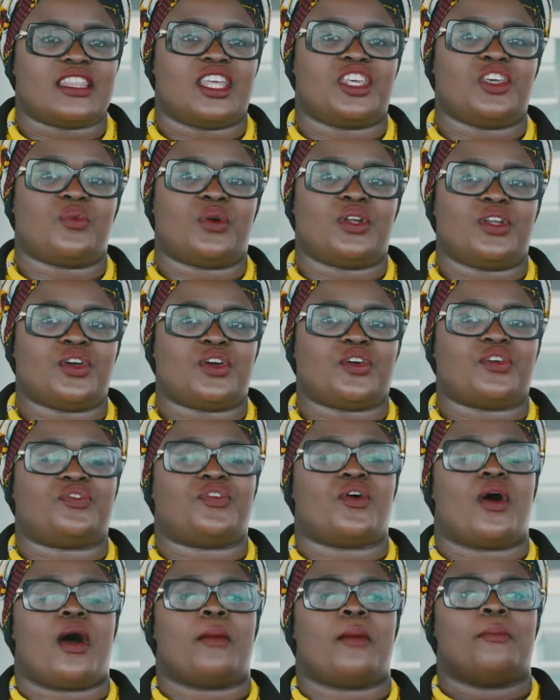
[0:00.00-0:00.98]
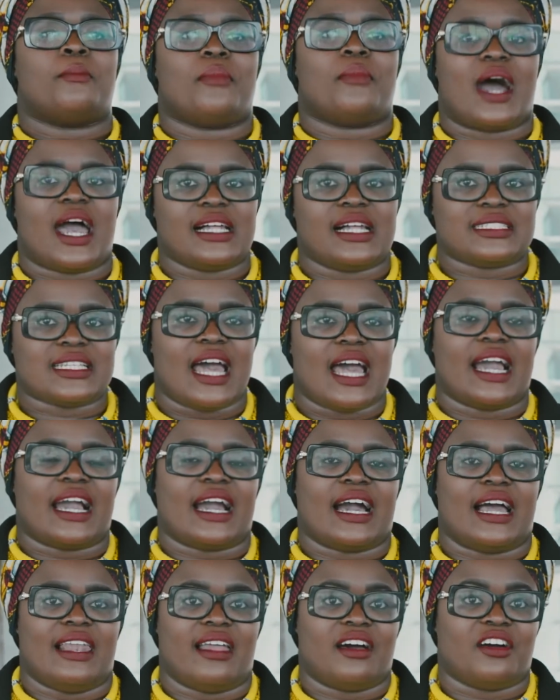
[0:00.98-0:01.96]
then you wanna go for a mild
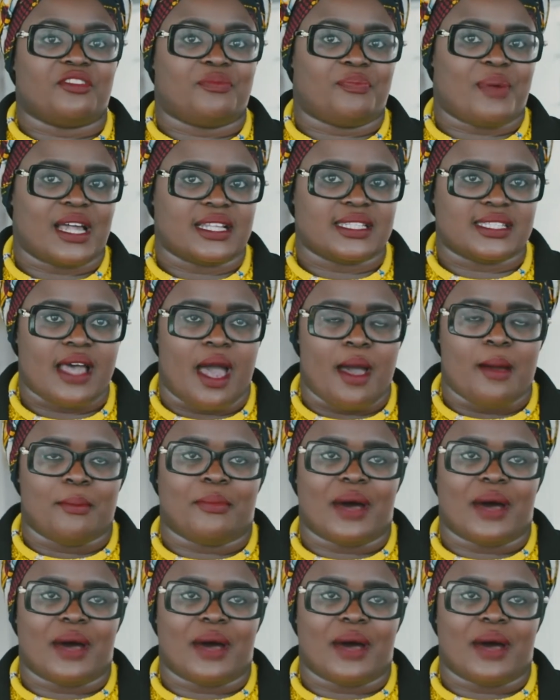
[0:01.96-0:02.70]
color of pants.